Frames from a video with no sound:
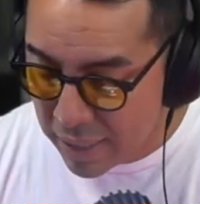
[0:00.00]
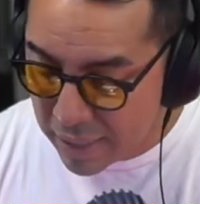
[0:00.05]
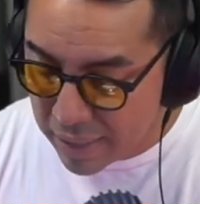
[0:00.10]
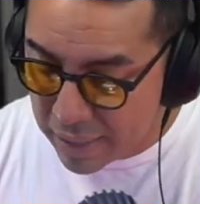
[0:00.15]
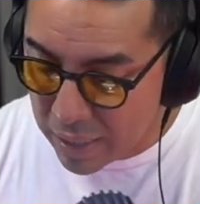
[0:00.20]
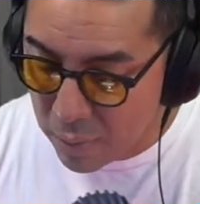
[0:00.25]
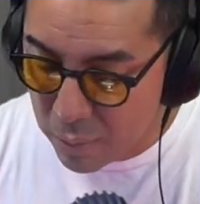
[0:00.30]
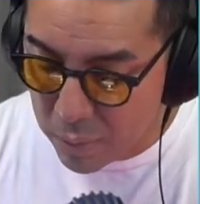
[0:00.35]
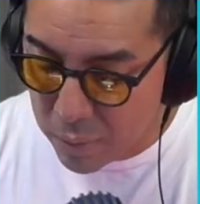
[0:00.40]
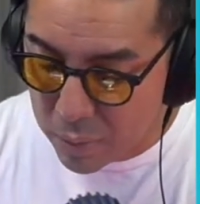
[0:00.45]

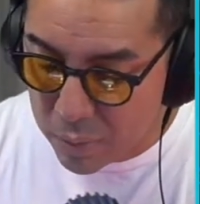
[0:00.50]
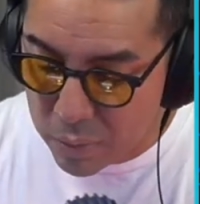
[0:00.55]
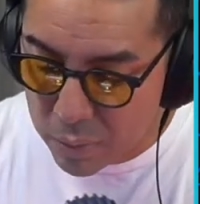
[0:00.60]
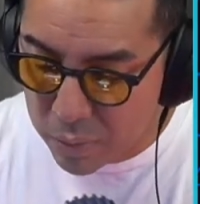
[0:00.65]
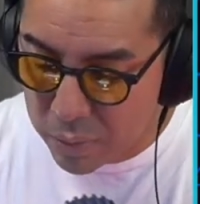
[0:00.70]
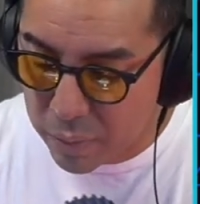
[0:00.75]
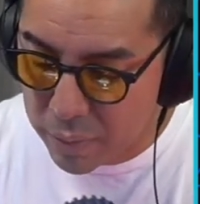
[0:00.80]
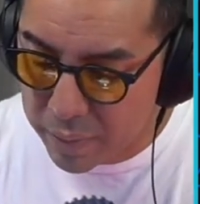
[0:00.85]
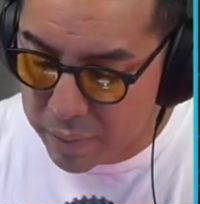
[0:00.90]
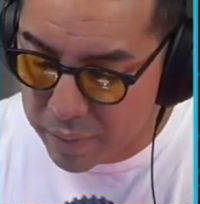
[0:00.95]
Now, one
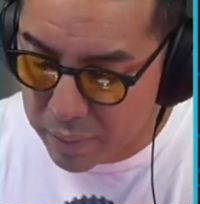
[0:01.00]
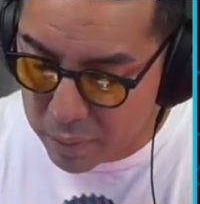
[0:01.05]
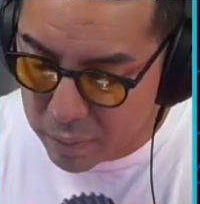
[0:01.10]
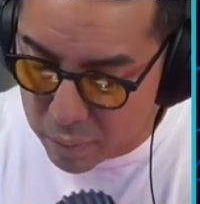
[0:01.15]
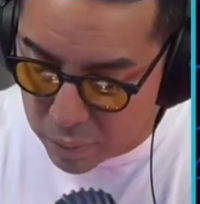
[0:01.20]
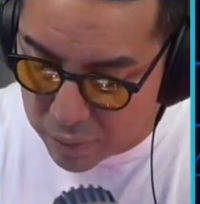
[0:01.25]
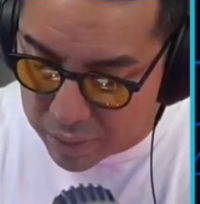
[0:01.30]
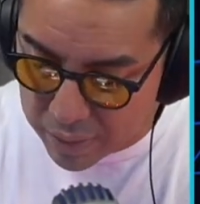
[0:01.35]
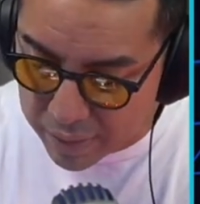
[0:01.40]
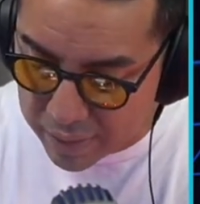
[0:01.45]

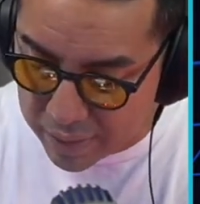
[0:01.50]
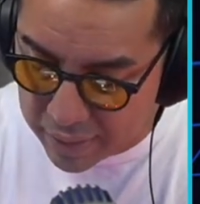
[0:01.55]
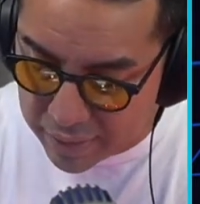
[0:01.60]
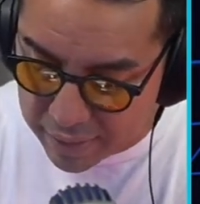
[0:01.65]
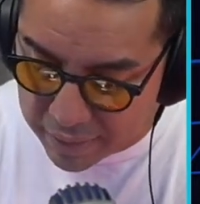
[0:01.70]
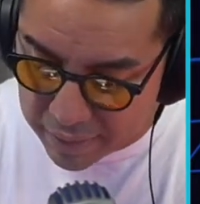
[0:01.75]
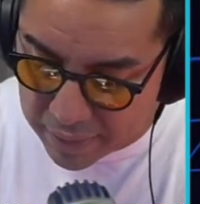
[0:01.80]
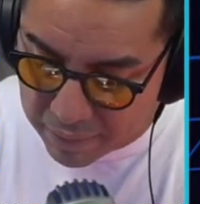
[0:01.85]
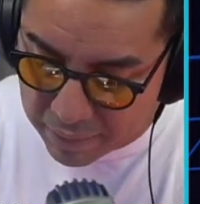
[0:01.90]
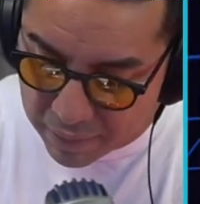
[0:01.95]
cool thing that
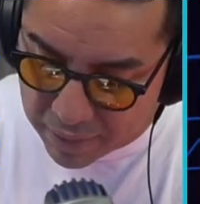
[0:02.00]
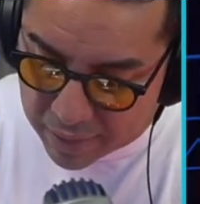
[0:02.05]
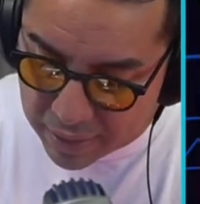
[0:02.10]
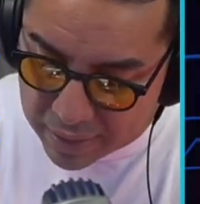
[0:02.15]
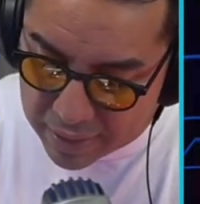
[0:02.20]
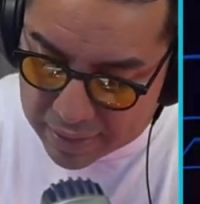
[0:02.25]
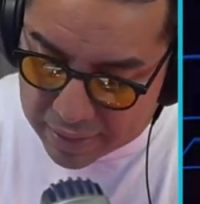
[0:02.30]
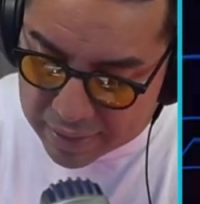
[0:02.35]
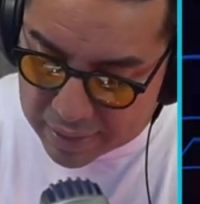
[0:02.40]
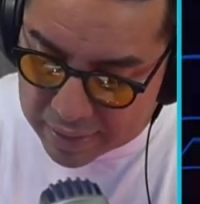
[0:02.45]
the game
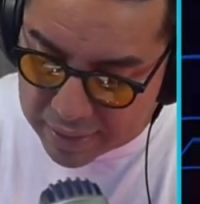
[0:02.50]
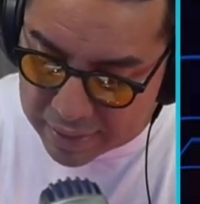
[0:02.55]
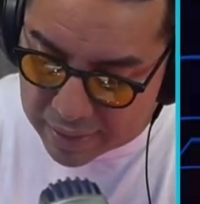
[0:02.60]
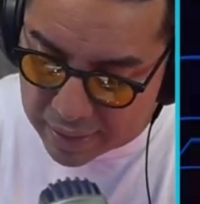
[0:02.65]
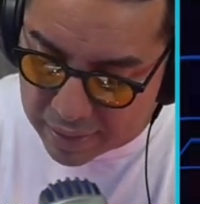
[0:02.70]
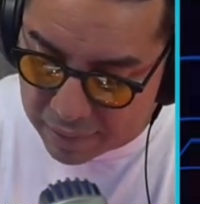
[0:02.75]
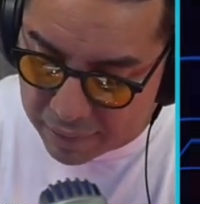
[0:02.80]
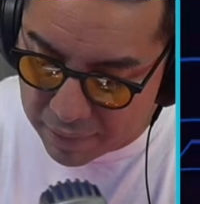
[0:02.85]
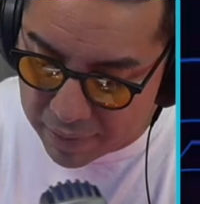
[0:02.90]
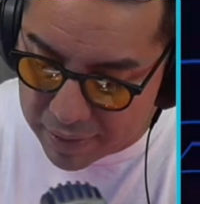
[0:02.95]
has is
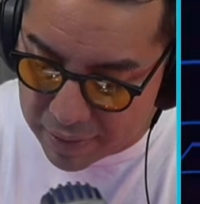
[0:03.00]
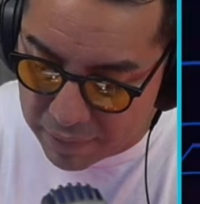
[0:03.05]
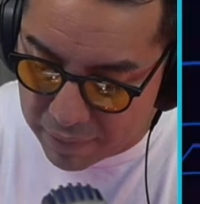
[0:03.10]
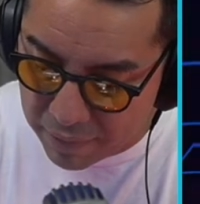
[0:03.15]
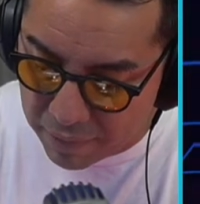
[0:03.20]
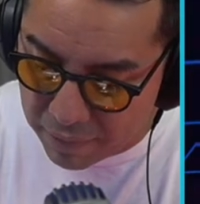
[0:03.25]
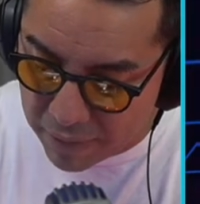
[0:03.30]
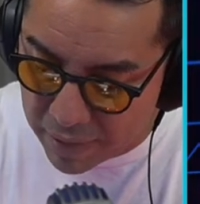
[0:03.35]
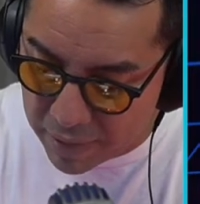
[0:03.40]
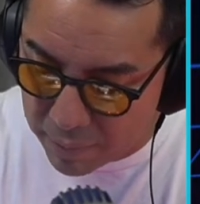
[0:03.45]
that if I hit
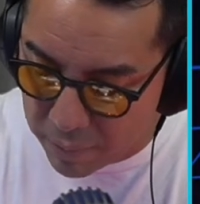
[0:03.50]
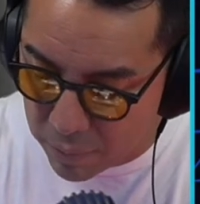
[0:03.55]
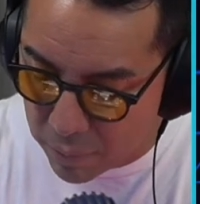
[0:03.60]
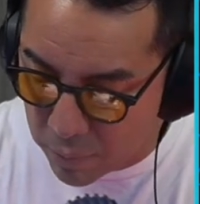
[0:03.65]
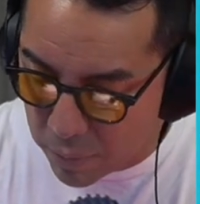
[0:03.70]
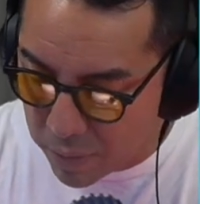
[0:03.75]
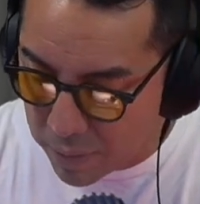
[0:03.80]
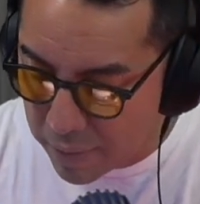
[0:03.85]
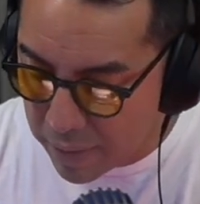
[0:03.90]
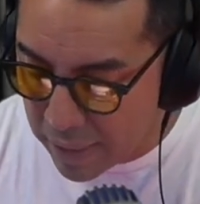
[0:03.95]
find
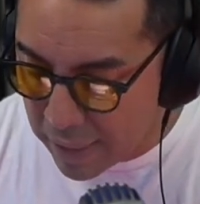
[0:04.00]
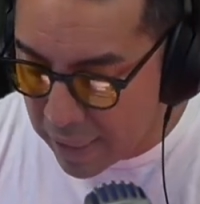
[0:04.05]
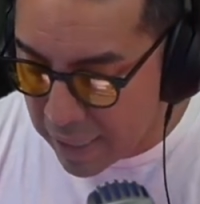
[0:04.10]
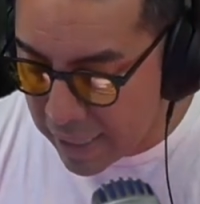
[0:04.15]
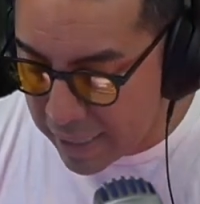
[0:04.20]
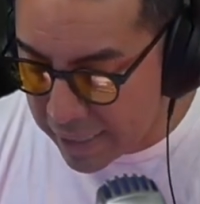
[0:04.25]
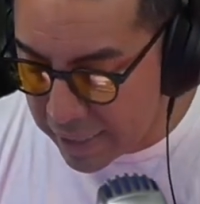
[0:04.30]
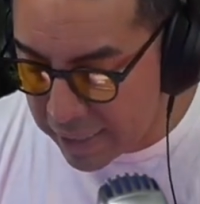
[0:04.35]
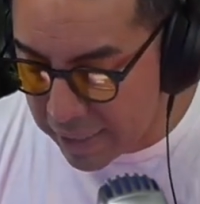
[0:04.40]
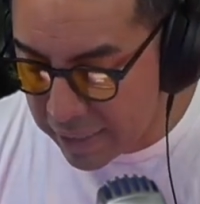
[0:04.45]
more,
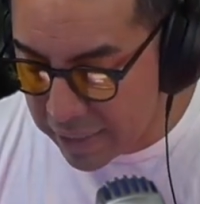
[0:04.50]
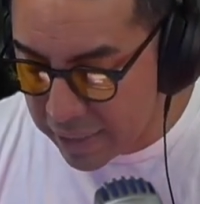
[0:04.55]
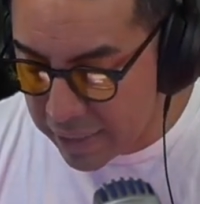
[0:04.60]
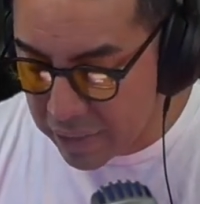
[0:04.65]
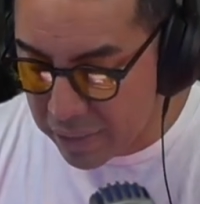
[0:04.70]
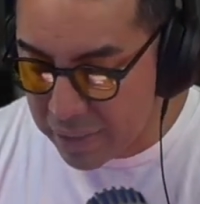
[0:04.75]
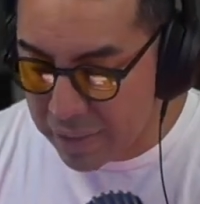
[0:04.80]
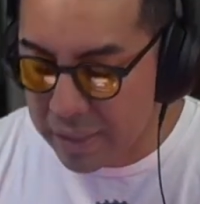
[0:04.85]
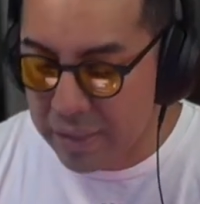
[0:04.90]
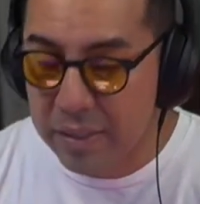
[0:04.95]
I can
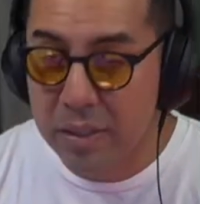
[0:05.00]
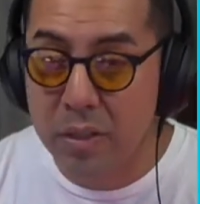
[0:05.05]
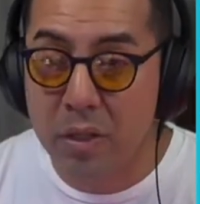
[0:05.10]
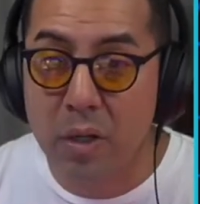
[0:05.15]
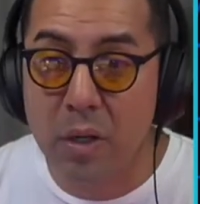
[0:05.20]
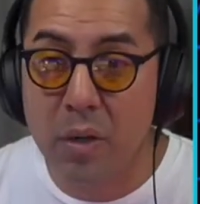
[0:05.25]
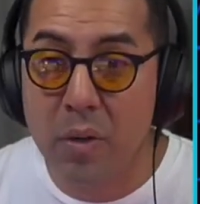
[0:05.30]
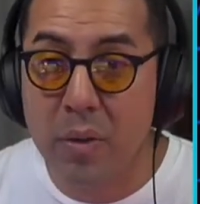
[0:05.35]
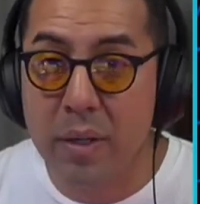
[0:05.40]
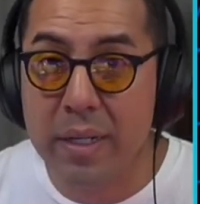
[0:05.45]
literally
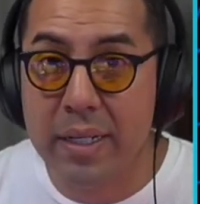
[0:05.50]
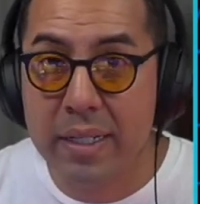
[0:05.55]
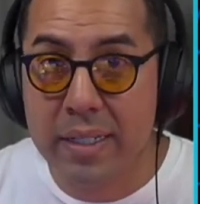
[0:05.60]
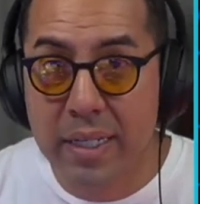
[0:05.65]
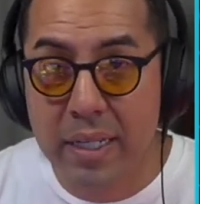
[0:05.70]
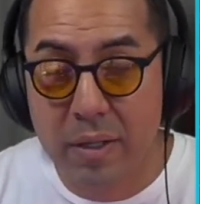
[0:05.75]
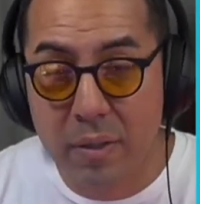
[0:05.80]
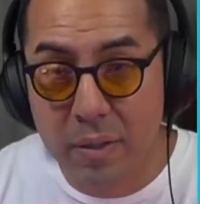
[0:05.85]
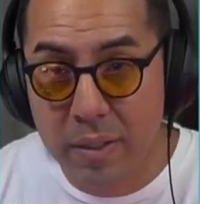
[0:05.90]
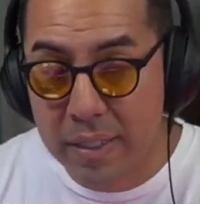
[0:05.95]
go and
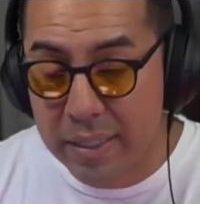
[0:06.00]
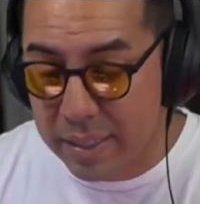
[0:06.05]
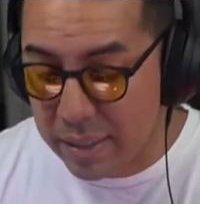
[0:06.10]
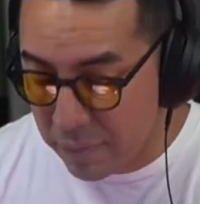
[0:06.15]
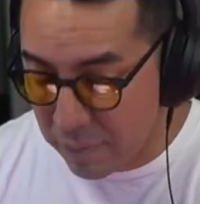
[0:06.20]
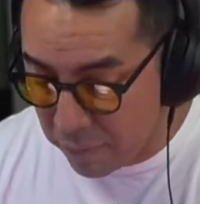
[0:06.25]
tell it.